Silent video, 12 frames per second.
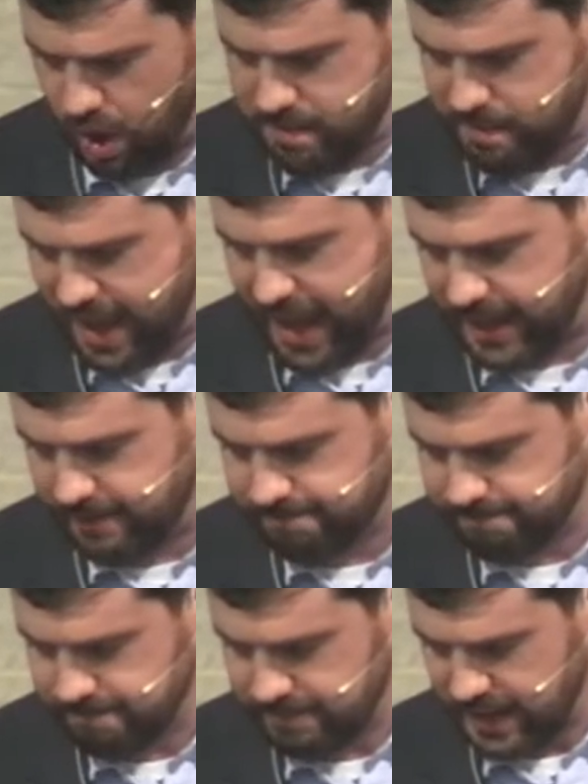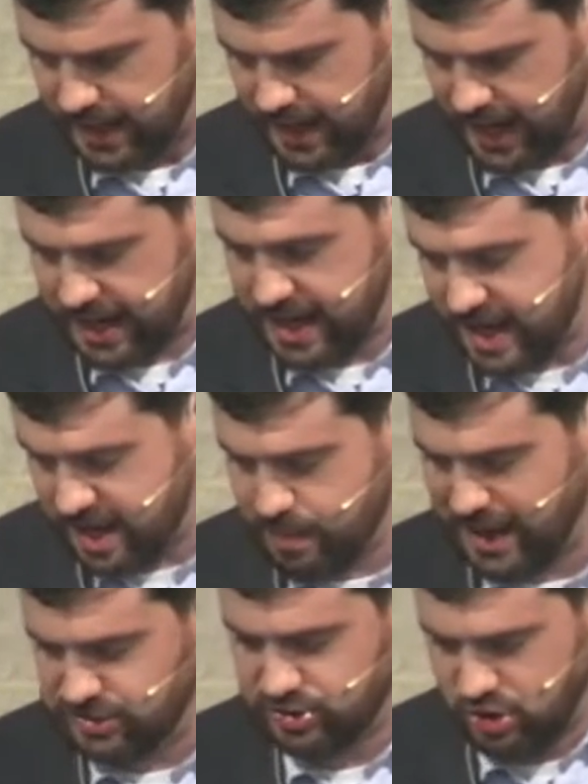one man, and
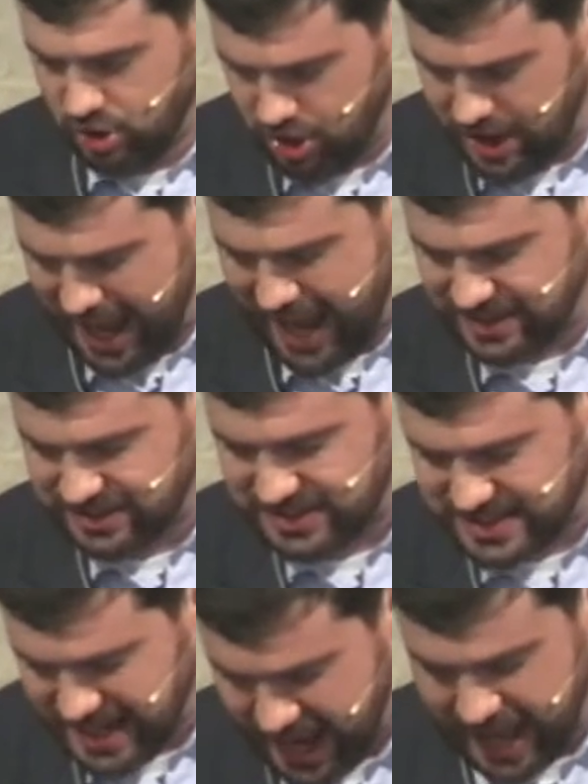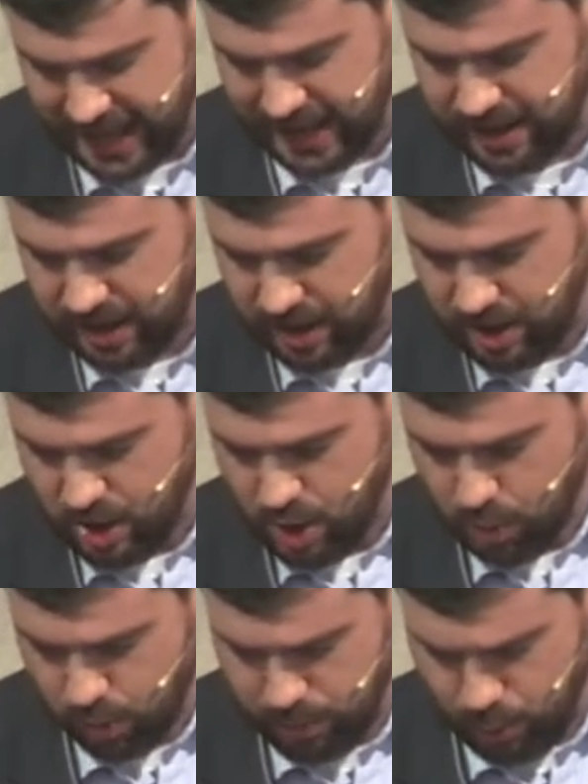him as good as dead,
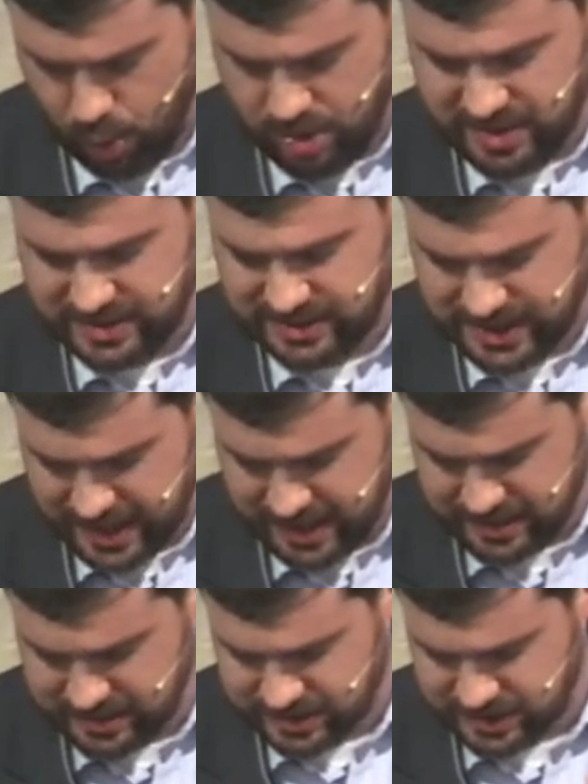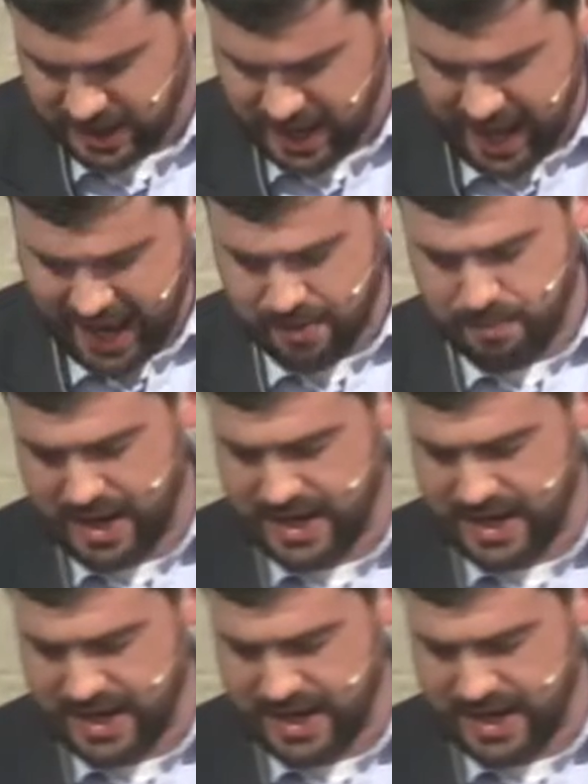were born descendants, and